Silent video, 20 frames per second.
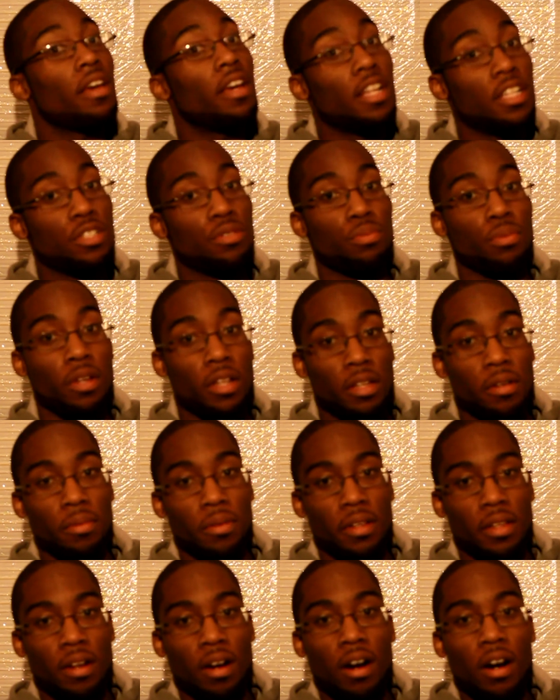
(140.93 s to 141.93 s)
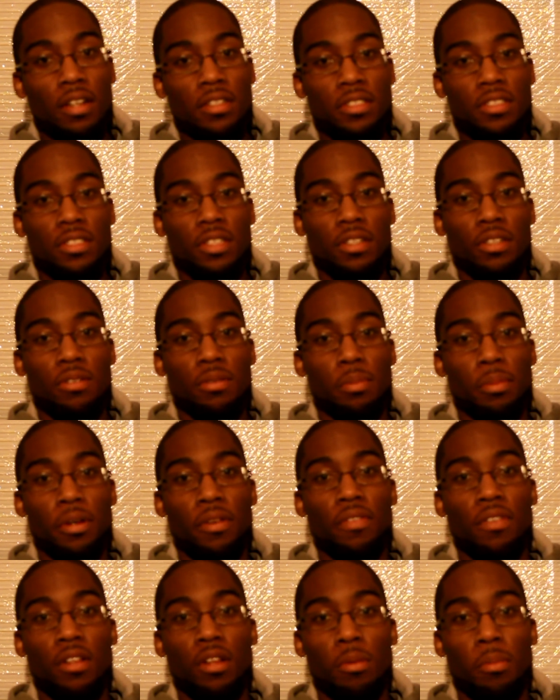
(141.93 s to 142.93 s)
it's really hard to circular
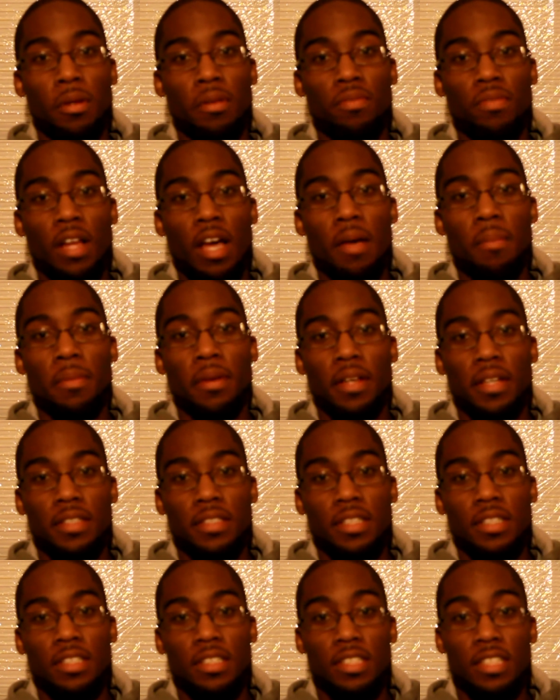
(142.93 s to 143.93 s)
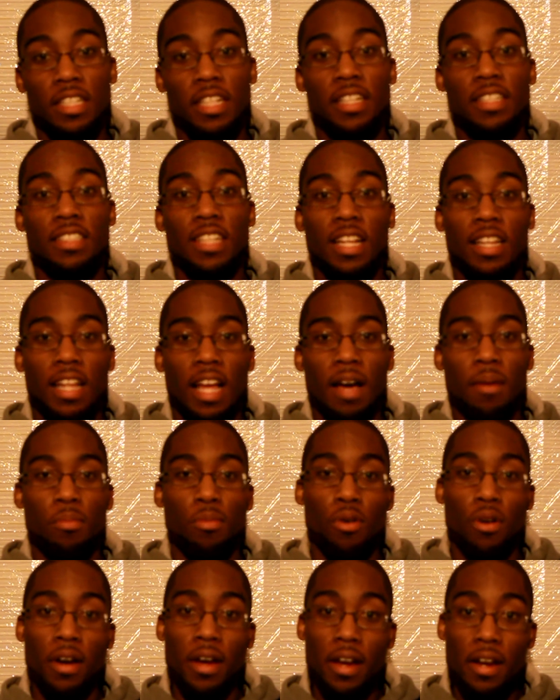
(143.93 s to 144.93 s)
breathe a low B flat because it needs a lot
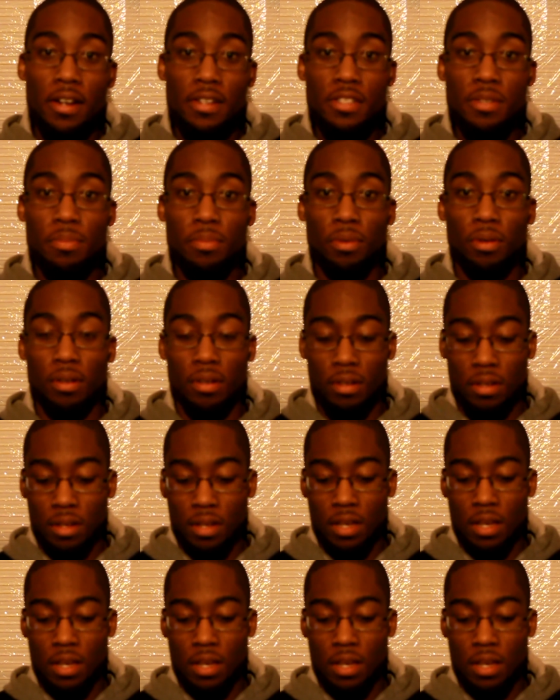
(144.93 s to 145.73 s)
more air support.